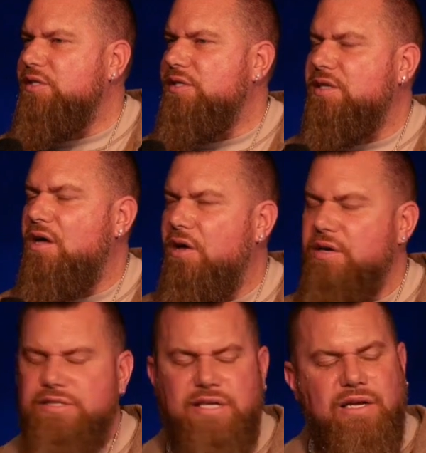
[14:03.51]
his
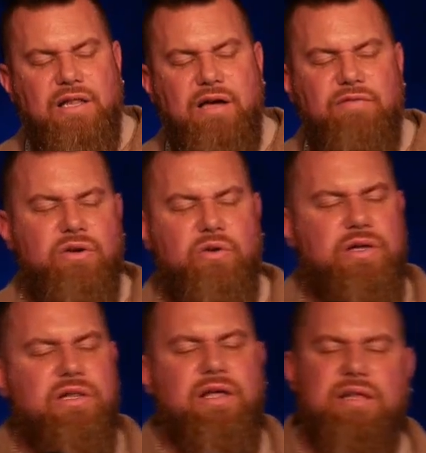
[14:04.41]
condescending love.
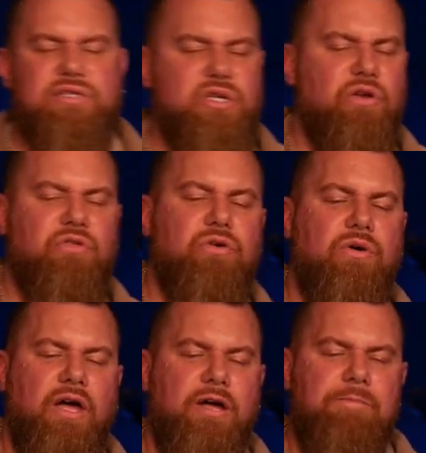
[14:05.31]
Quickly, let's go through.
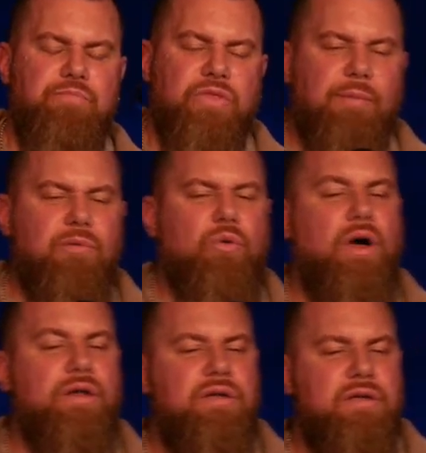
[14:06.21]
Number
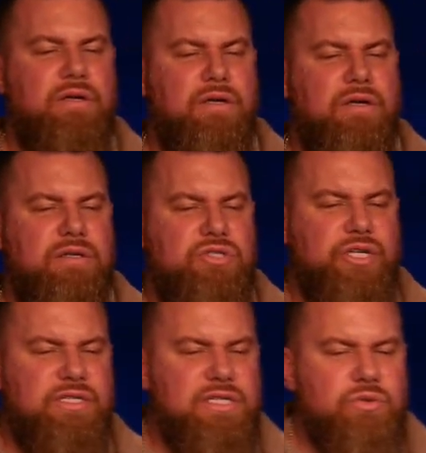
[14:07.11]
one,
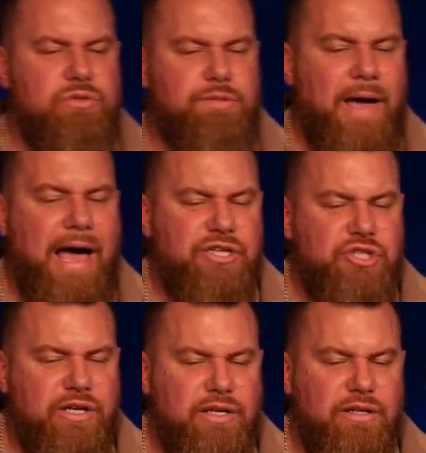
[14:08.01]
Jesus was
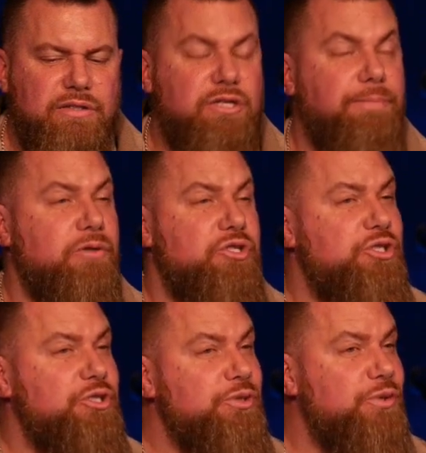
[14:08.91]
passionate to
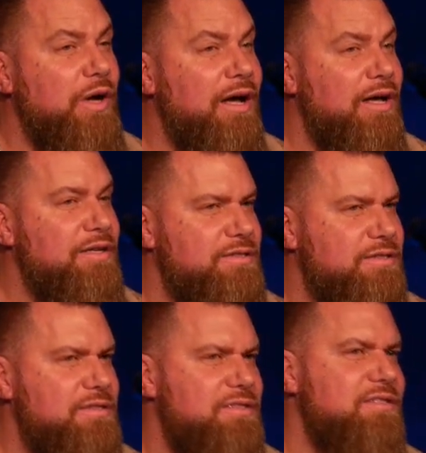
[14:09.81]
pursue
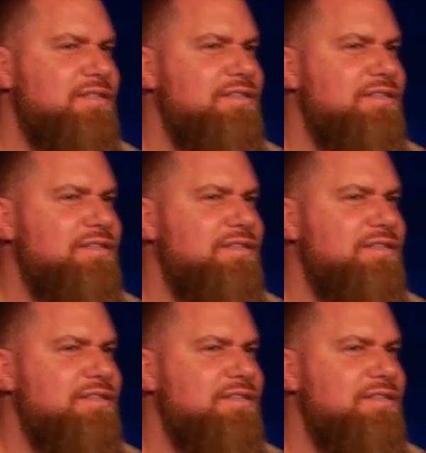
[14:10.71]
us.